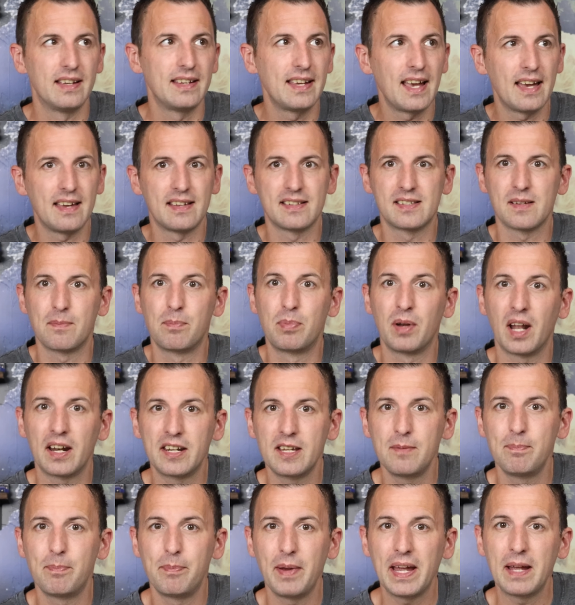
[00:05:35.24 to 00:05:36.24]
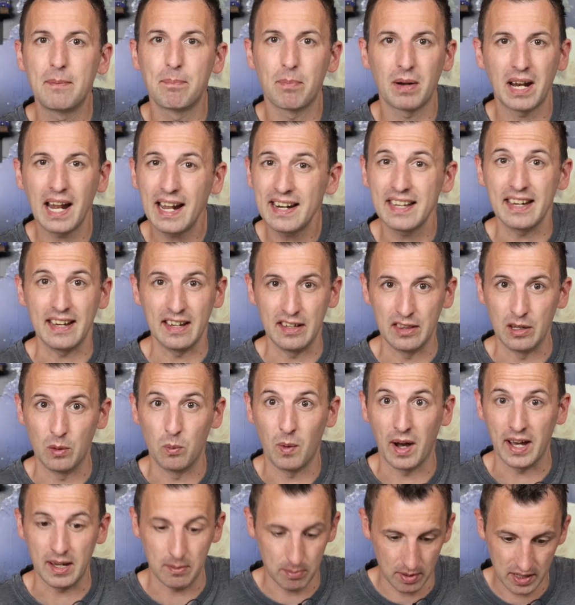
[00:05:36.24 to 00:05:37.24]
Yeah, there's a bloody big planet in the
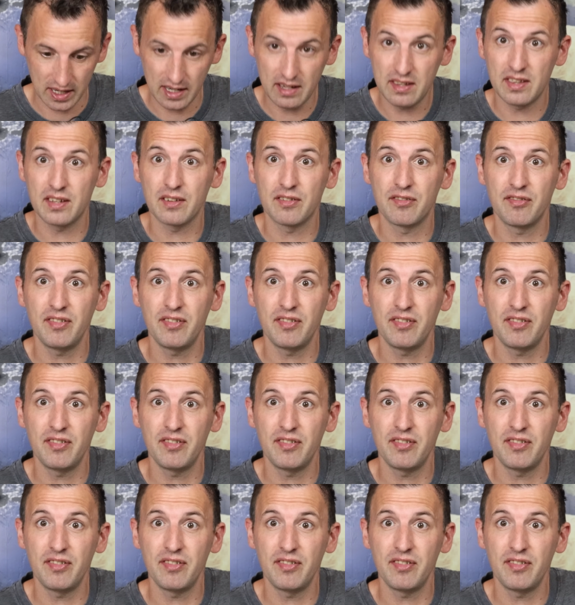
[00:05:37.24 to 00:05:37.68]
way beneath your